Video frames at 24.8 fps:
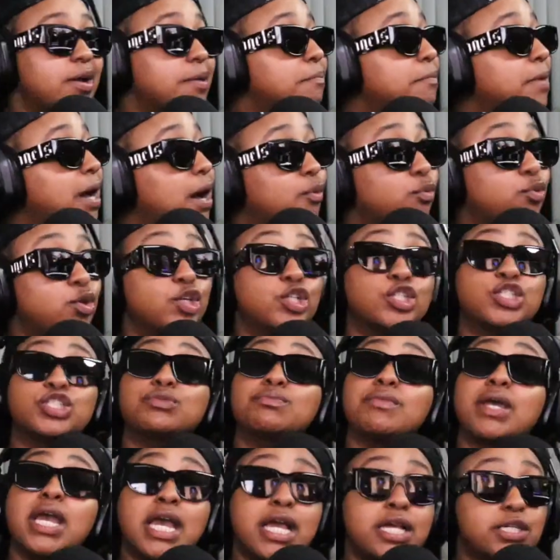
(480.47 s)
about with a
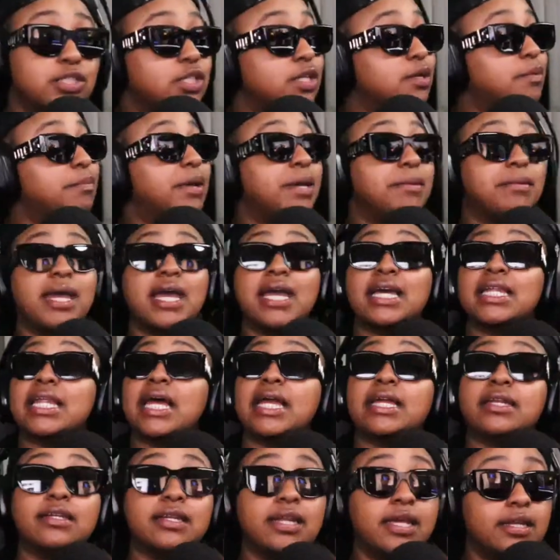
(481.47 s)
smash little baby acting like
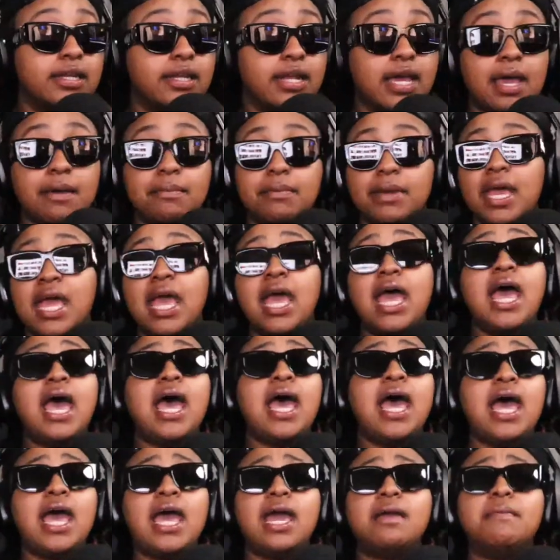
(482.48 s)
nothing happened.
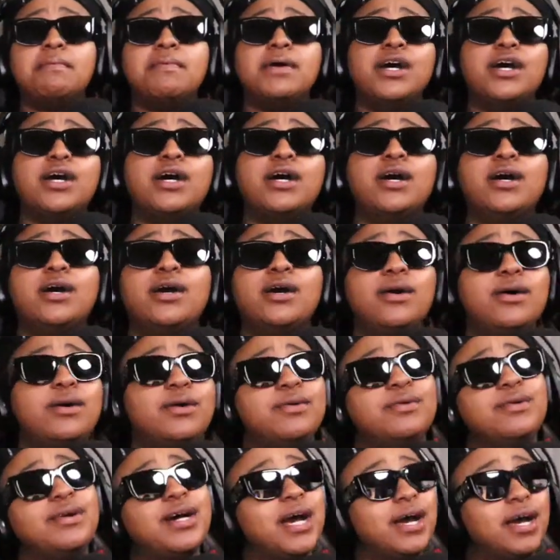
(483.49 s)
Hey,
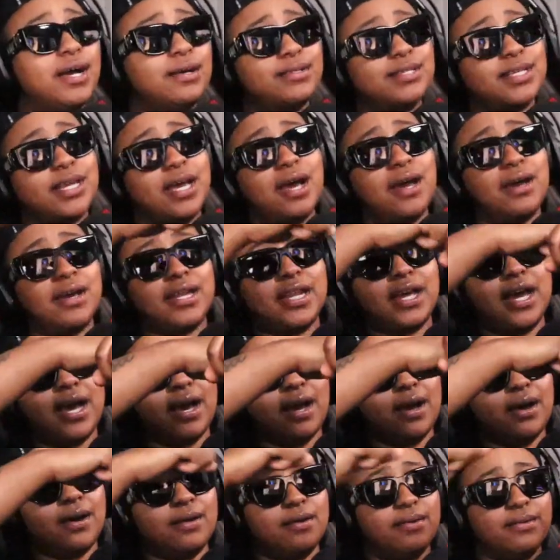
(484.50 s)
boo, what's going
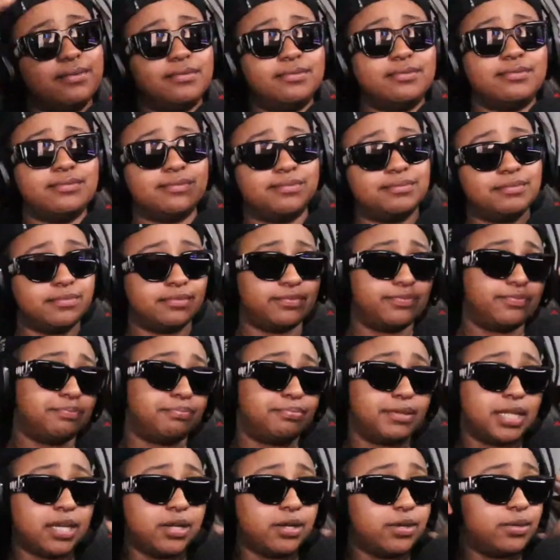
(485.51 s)
on,
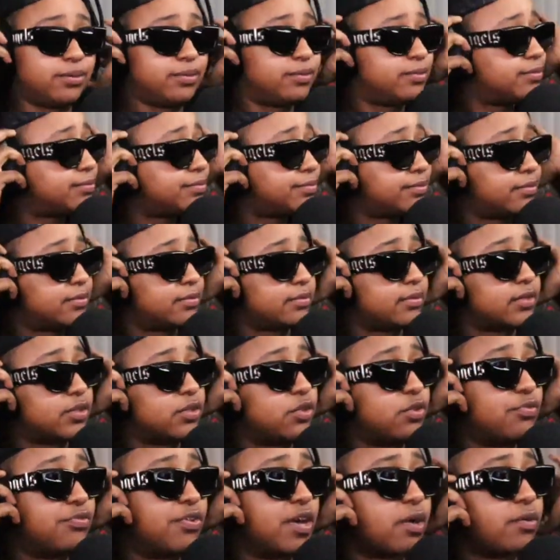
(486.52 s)
Blue?
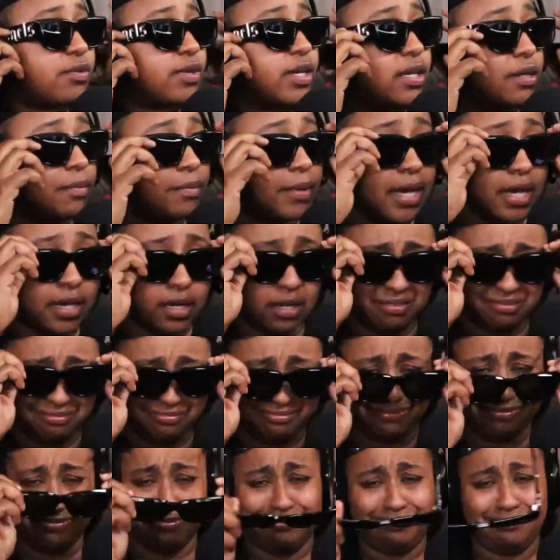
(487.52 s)
You fuck with anybody?
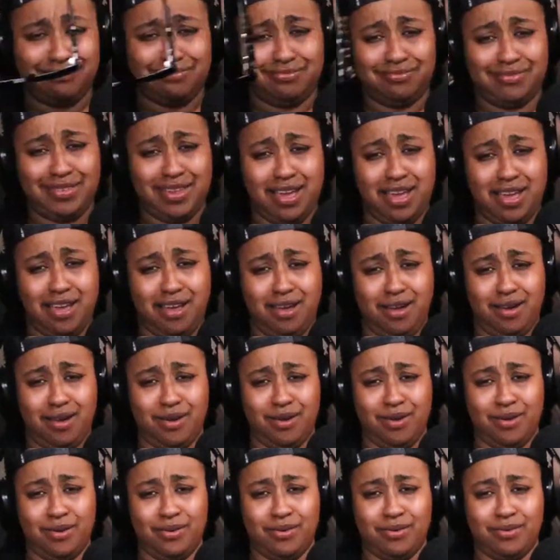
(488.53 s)

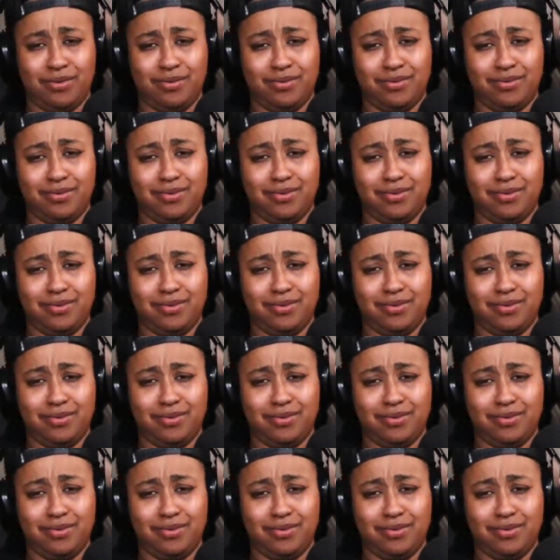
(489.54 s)
Oh.